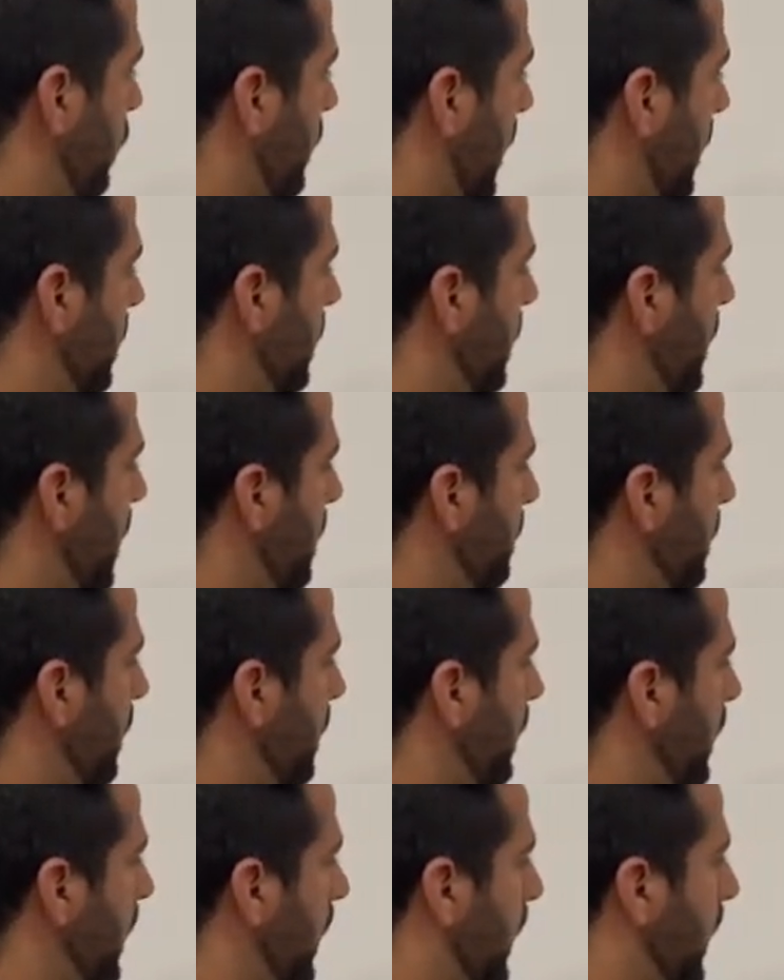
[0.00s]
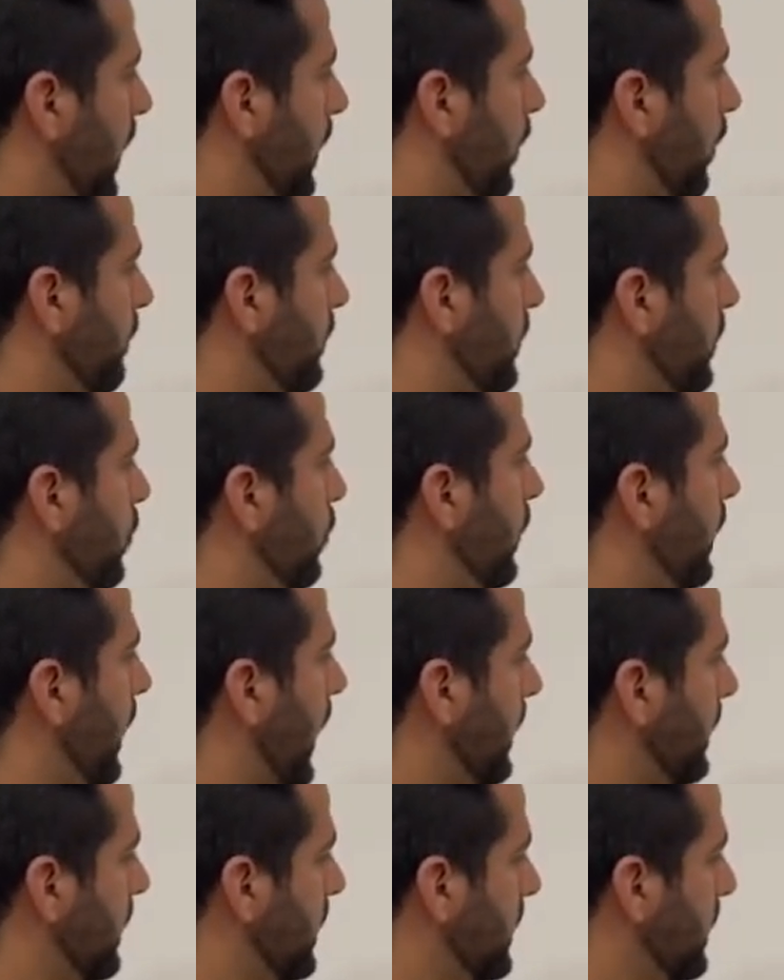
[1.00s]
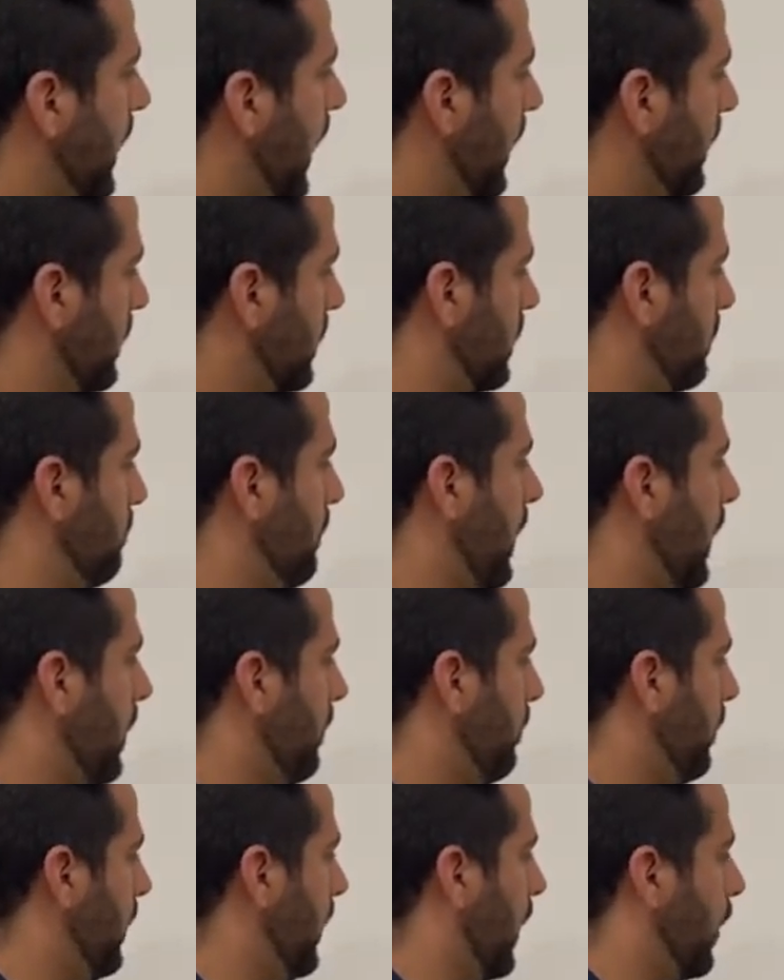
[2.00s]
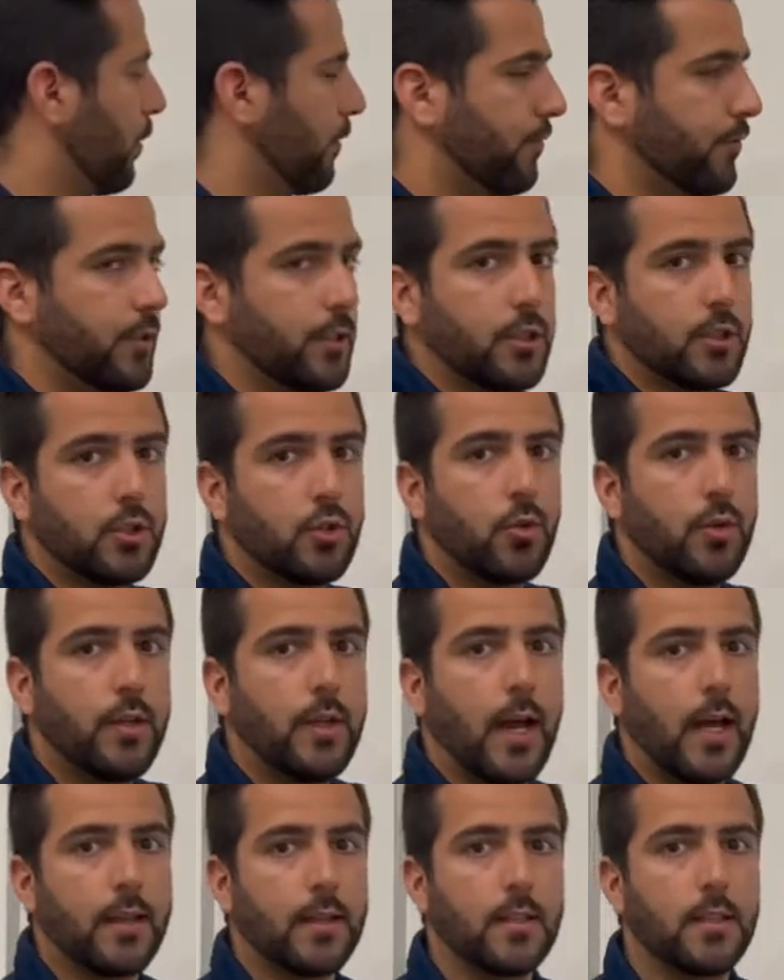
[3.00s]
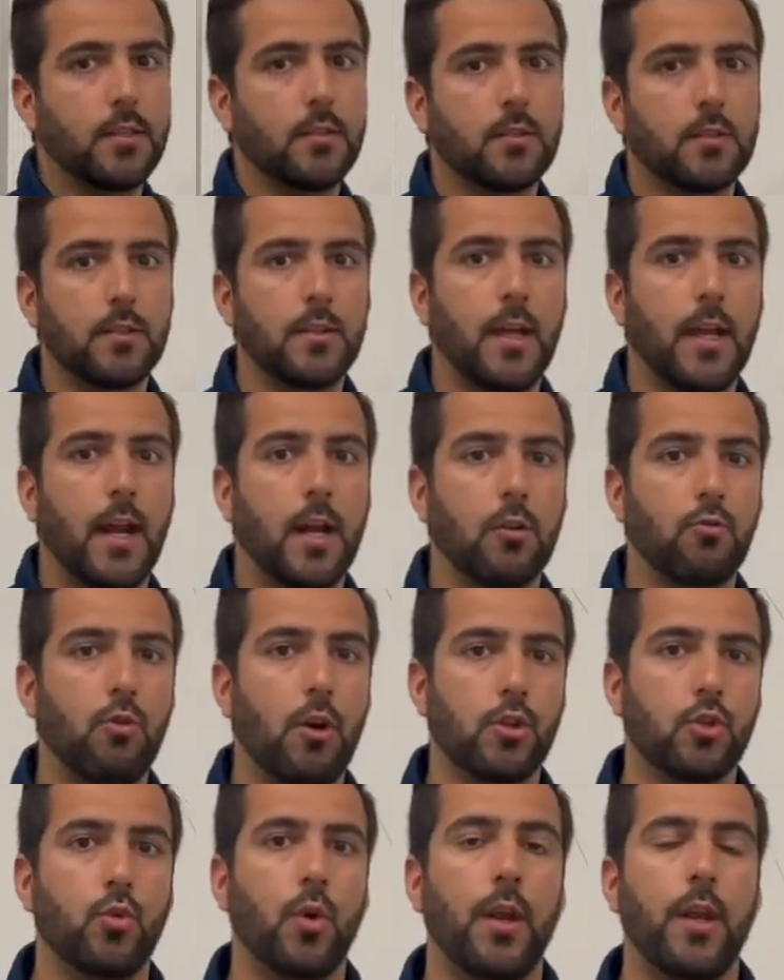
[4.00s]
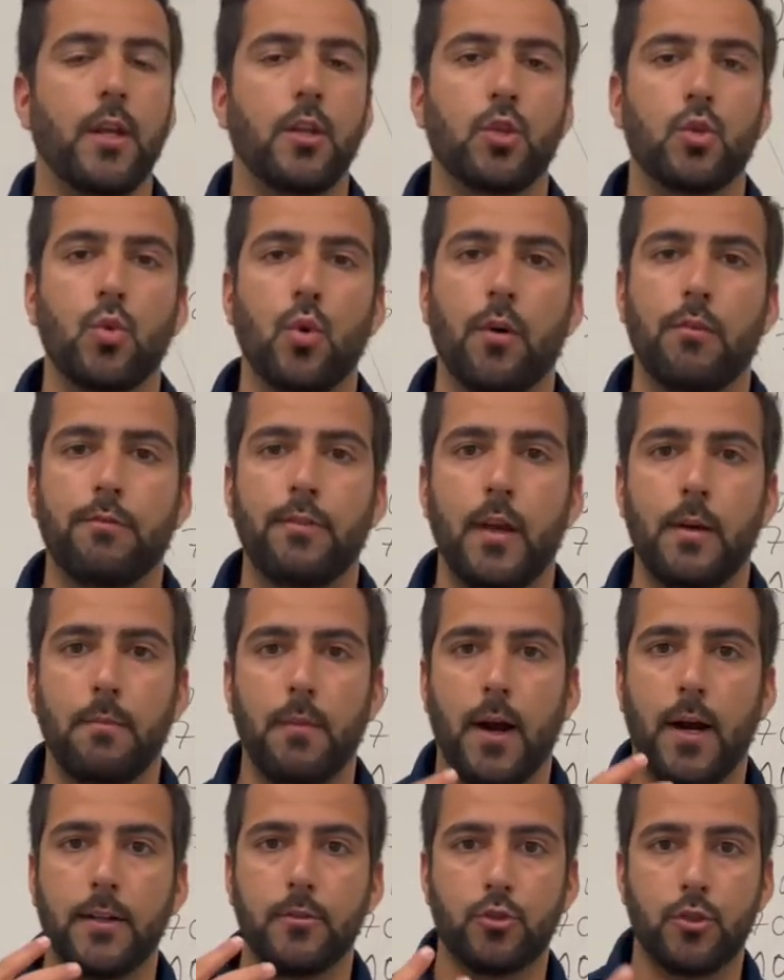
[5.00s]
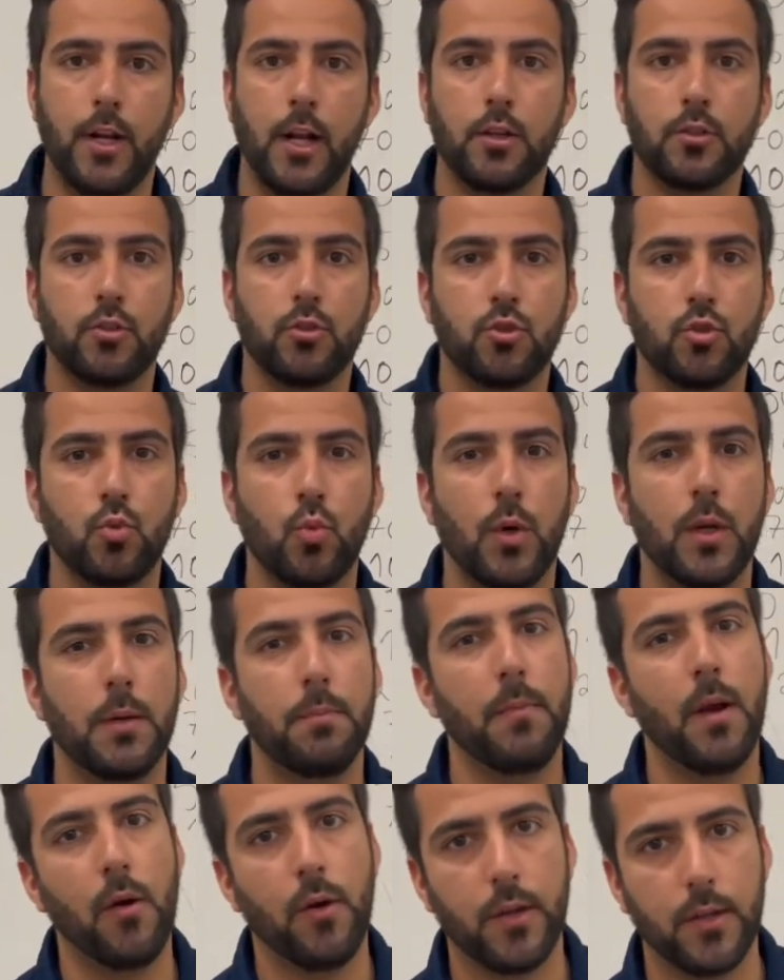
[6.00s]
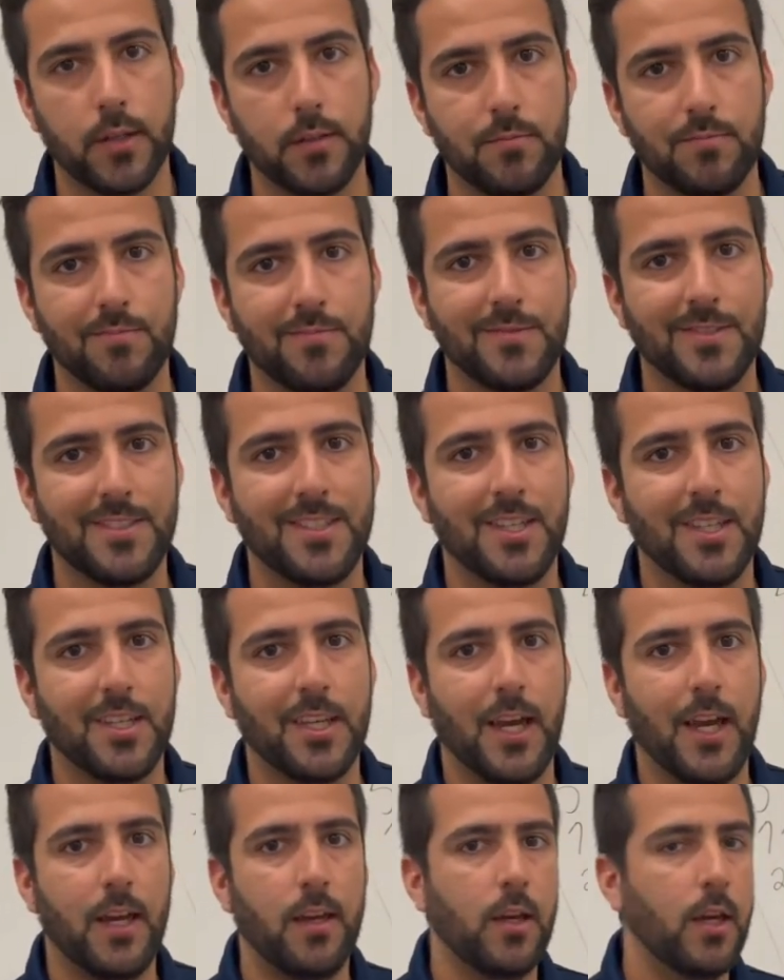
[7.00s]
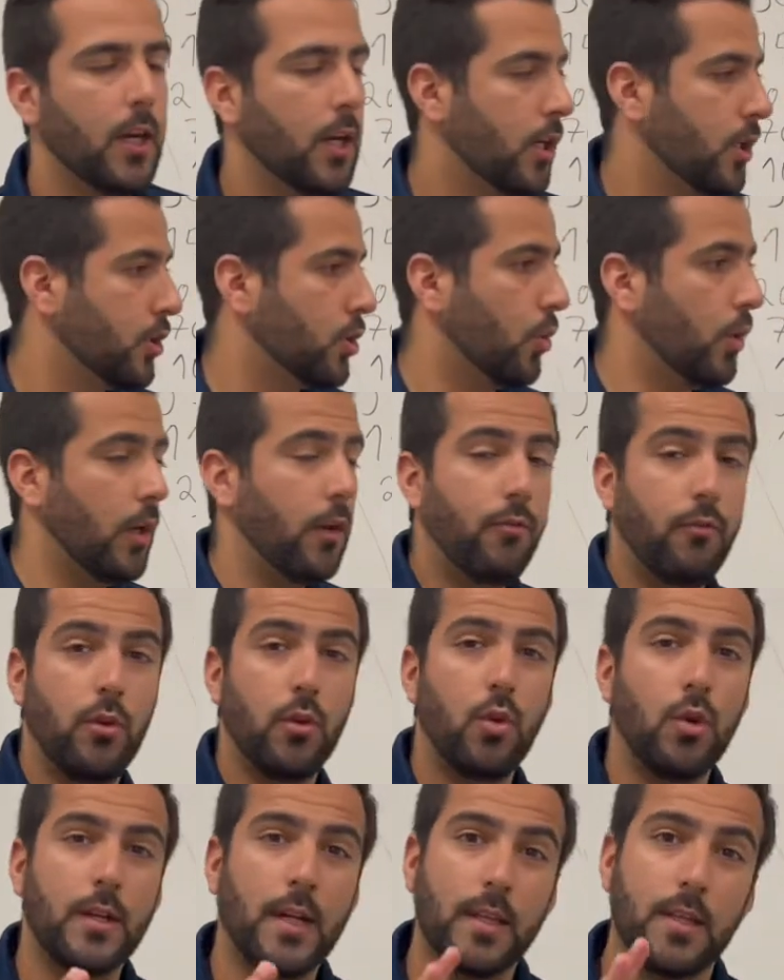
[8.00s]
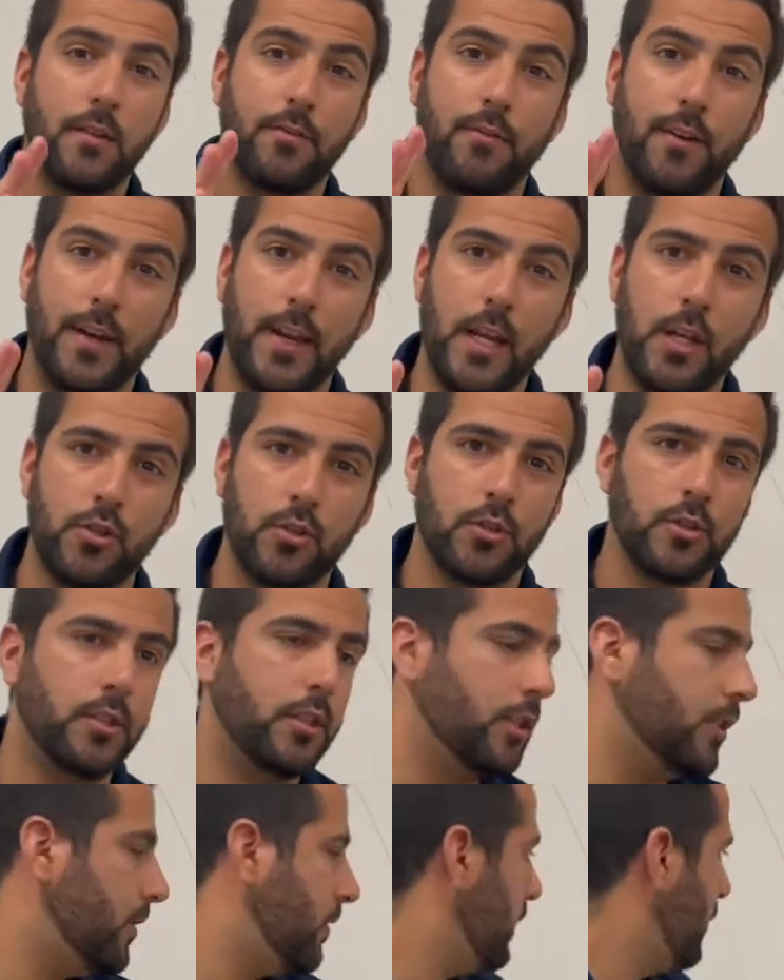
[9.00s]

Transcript: at the number and obviously looking at the stats, maybe out of these 3 athletes that are graduating, 2 of them are internationals, 1 American, okay? So if we look at the financials here,